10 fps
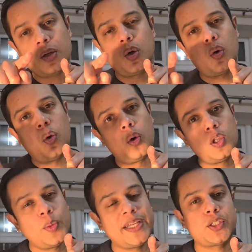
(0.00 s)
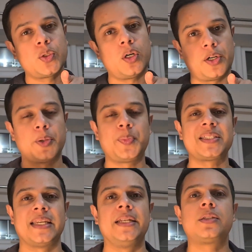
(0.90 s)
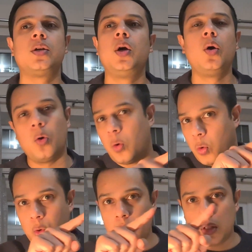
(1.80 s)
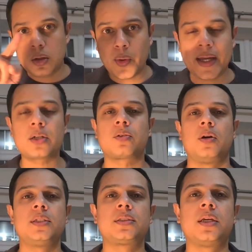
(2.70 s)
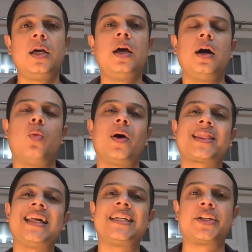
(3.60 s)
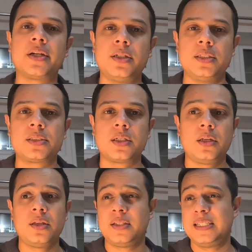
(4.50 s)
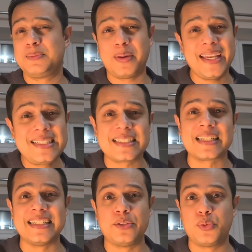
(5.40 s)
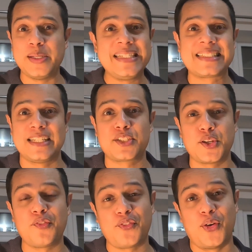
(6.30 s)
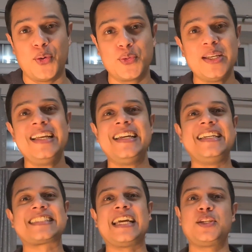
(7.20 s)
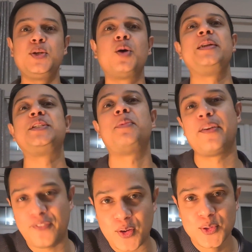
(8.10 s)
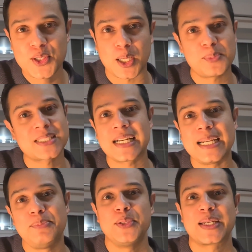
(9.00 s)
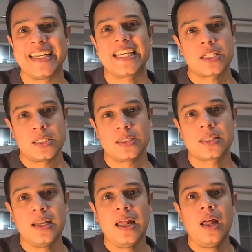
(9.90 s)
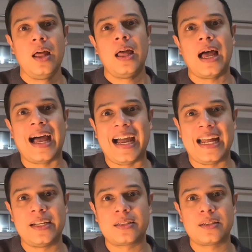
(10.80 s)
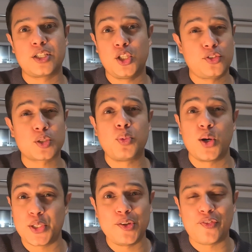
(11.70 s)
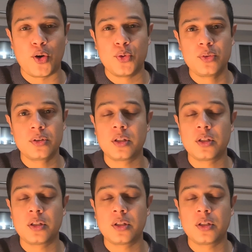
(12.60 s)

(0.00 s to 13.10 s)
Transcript: go all the way to 100%, all the way across. And what that does is basically resets your phone. It's like you coming into my phone shop, Sky Blue Connections, and you just bought a new phone,